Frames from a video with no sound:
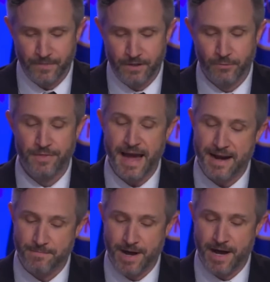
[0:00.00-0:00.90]
With
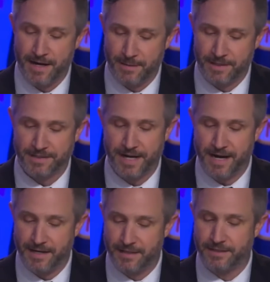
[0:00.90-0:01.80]
that in mind, I'm
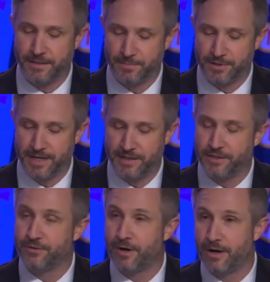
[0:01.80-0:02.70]
excited to present
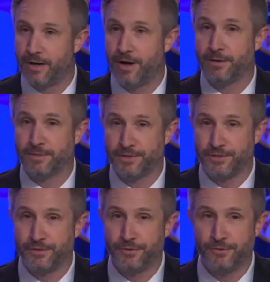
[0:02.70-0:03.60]
to you our Artemis
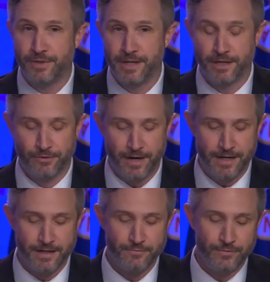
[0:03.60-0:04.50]
II
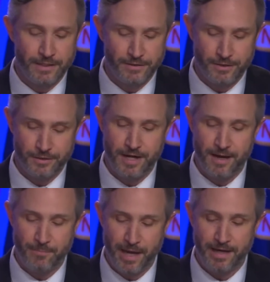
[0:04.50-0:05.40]
integrated research
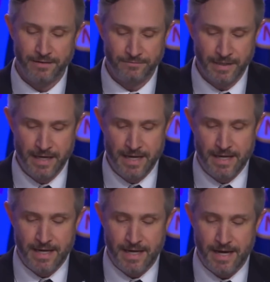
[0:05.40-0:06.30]
campaign,
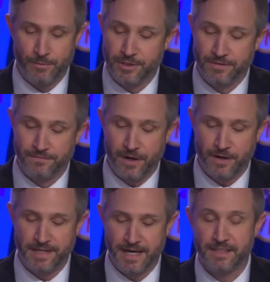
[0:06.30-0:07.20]
uh, which
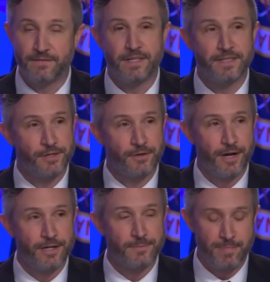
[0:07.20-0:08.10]
involves activities
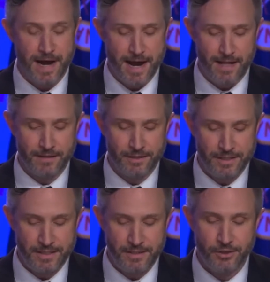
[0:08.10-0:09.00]
across
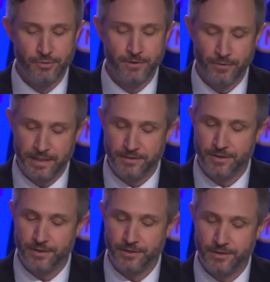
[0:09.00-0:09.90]
biology, human
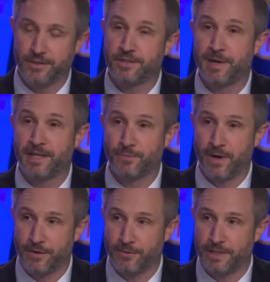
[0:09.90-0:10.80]
research, space
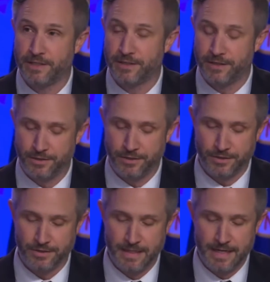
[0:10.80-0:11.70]
weather
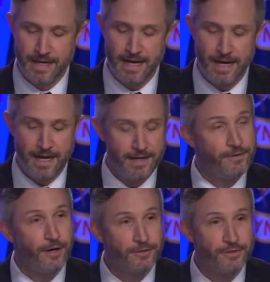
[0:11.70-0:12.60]
research, uh,
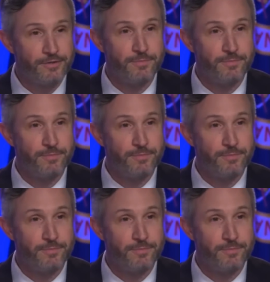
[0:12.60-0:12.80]
and also some